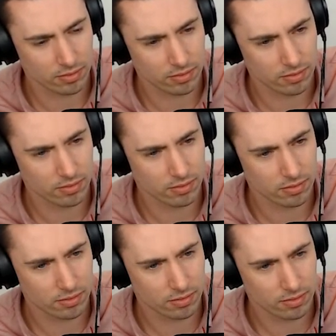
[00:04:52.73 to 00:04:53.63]

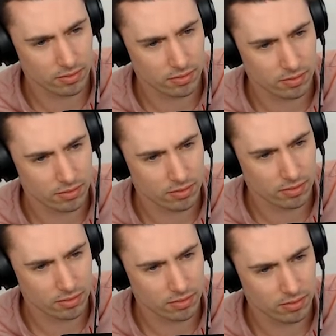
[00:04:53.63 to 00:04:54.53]

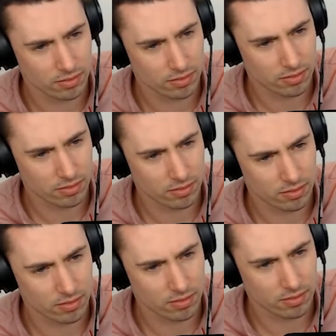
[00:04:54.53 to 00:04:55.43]

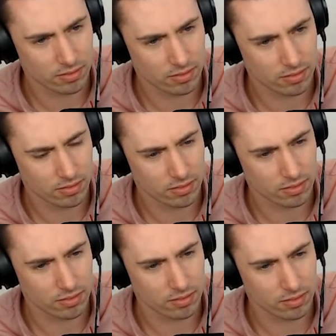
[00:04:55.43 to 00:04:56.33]

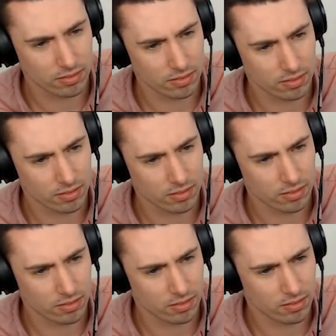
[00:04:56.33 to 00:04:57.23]

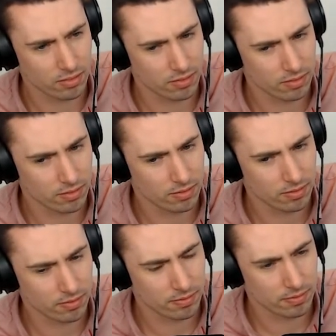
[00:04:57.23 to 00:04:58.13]

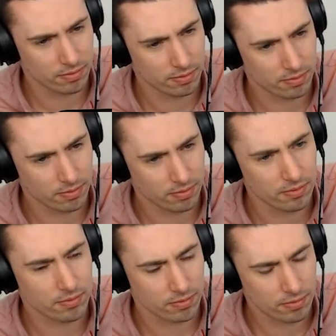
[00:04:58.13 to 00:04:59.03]

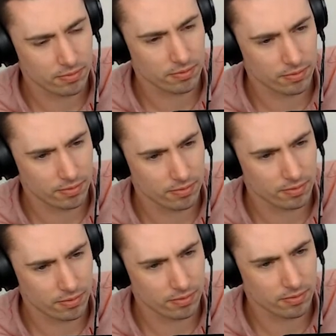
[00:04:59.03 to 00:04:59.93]

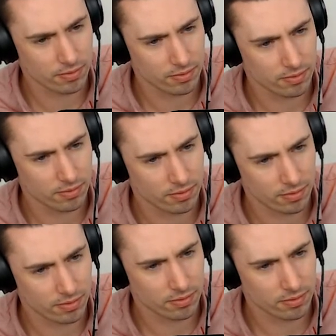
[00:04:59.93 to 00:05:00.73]
The person shown says nothing.